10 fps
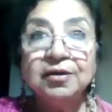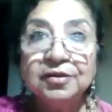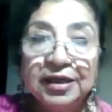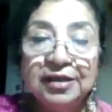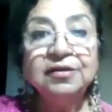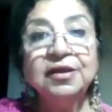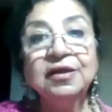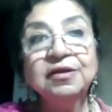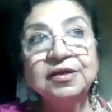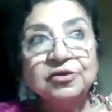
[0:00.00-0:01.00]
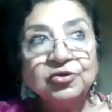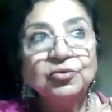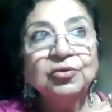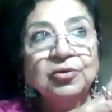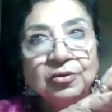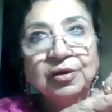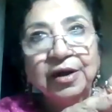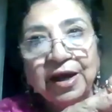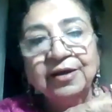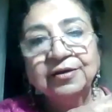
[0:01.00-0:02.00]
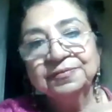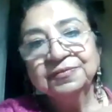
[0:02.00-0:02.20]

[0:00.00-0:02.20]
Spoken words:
then they need to look at